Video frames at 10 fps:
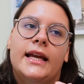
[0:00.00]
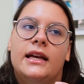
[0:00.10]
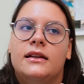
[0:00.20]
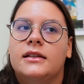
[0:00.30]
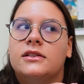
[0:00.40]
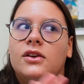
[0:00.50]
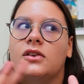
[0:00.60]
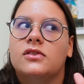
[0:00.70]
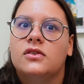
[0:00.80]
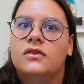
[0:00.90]
and it's
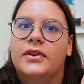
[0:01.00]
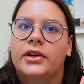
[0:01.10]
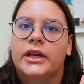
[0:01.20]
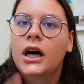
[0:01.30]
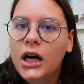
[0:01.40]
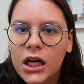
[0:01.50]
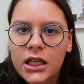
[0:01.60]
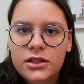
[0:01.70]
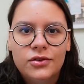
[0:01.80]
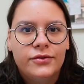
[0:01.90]
also very
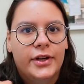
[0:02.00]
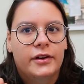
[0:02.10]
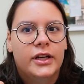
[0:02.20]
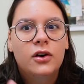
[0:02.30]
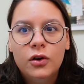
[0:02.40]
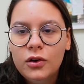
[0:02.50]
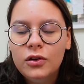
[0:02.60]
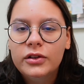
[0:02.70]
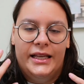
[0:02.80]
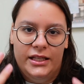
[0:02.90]
hot or very
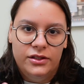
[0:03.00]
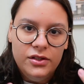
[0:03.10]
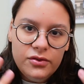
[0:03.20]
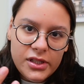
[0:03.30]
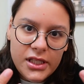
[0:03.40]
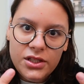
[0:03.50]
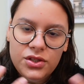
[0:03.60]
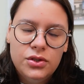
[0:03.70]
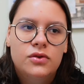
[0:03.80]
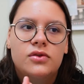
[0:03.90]
cold. I can use these
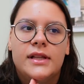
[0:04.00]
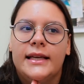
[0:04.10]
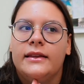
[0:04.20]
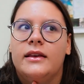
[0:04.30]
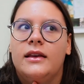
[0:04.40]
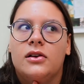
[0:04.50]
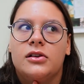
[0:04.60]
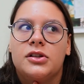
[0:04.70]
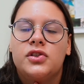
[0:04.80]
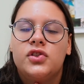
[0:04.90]
shoes, like they are
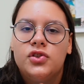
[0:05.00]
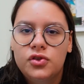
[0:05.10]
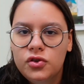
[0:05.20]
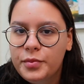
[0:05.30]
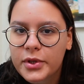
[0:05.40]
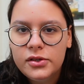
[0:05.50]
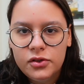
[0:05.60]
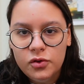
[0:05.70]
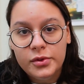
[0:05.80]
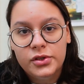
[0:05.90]
super
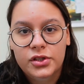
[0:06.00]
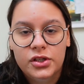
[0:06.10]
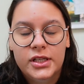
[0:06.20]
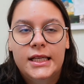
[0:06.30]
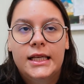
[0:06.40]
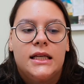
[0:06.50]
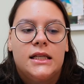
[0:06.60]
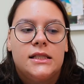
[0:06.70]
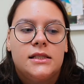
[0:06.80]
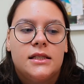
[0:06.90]
sturdy
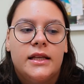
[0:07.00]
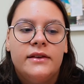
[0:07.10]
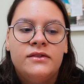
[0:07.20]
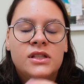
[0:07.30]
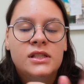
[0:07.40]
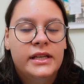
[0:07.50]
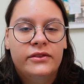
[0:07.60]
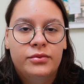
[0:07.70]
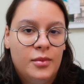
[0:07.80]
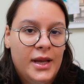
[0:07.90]
and they've just
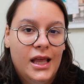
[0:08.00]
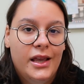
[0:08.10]
saved my